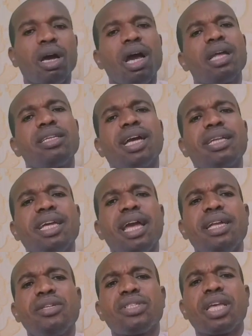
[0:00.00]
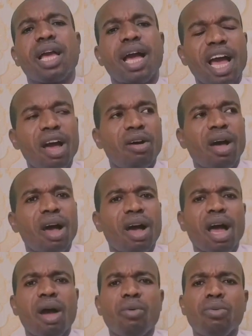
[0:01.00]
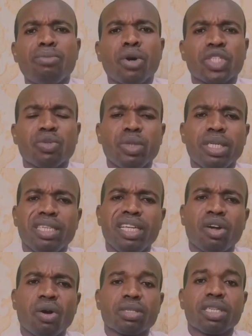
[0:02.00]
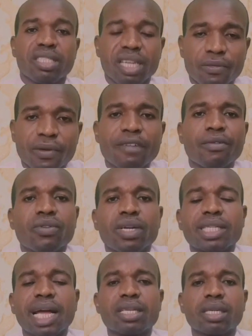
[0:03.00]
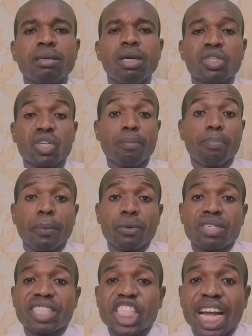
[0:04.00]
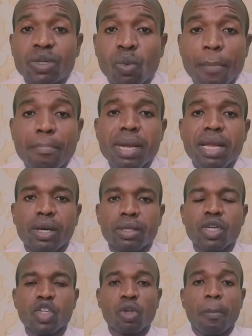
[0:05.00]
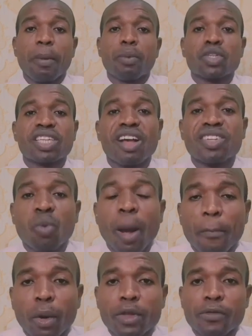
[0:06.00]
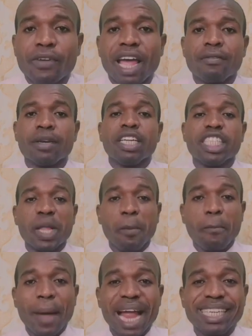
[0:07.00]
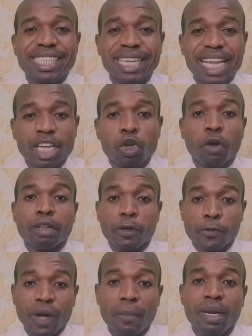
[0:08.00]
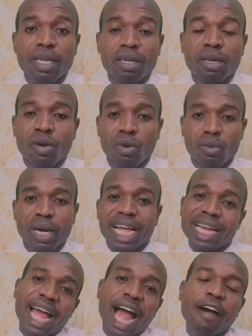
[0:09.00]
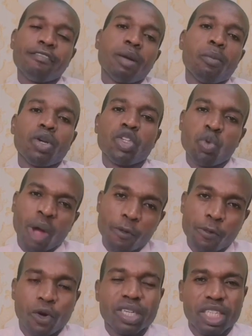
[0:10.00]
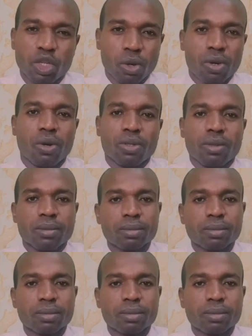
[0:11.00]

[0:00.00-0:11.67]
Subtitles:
And at the end, you say, how much will it cost? You say 500,000. Some people charge 1 million. Some people charge 1.5. Depend the nature of the family, whether they have the money to afford it or not.